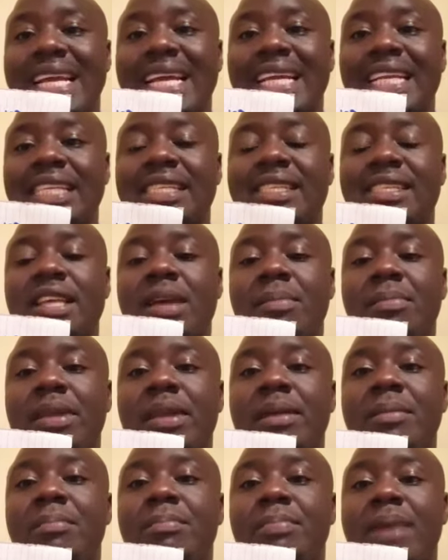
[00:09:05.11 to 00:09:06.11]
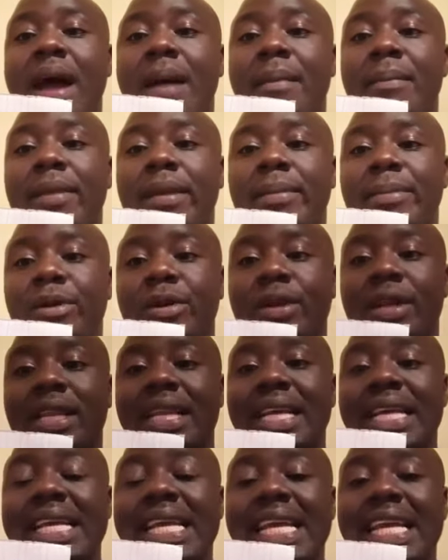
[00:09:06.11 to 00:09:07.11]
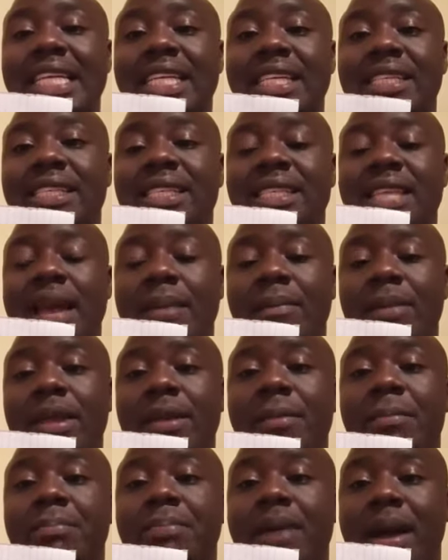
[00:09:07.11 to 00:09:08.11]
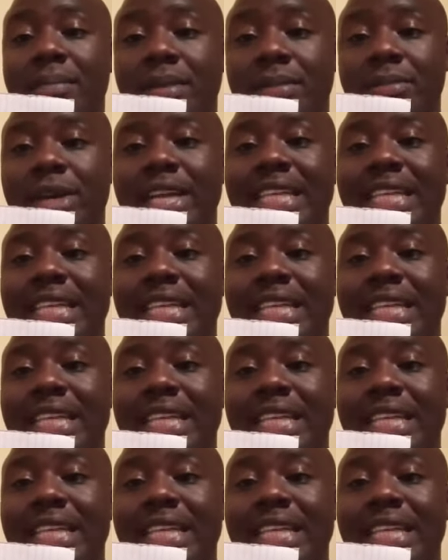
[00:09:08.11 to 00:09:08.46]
It is semi-permeable. It is semi-permeable.